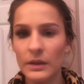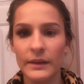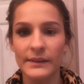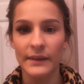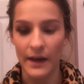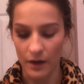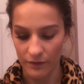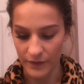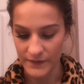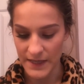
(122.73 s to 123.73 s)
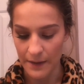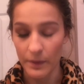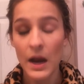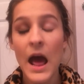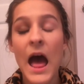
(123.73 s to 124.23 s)
this eye off of today,
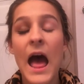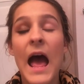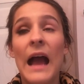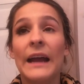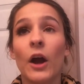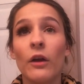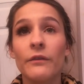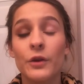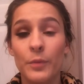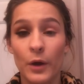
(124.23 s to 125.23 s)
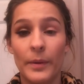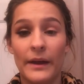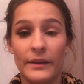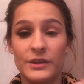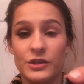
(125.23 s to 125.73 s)
but in all of their pro
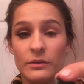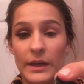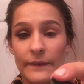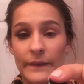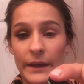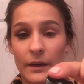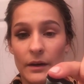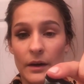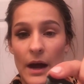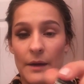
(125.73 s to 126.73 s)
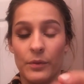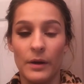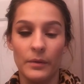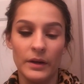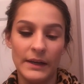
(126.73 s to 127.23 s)
palettes you get their eye
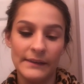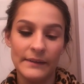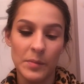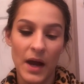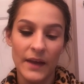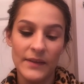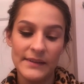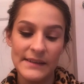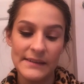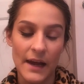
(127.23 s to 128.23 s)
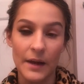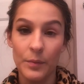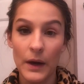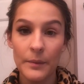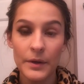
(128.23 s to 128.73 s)
primer, and it's the behind the scenes eye
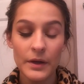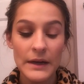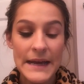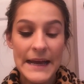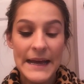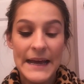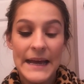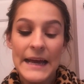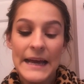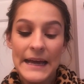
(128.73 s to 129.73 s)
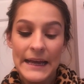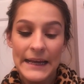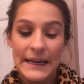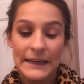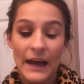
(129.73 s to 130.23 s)
primer.
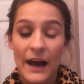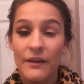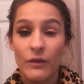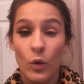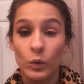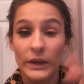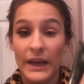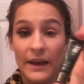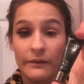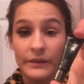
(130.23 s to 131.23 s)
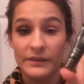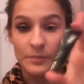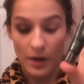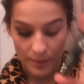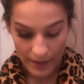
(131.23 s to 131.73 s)
I've only have the
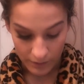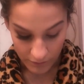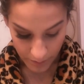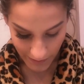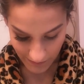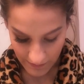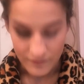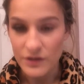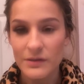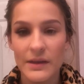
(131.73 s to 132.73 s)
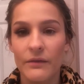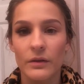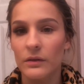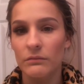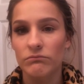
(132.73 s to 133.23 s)
small bottles because I've just
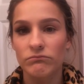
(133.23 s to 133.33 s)
never,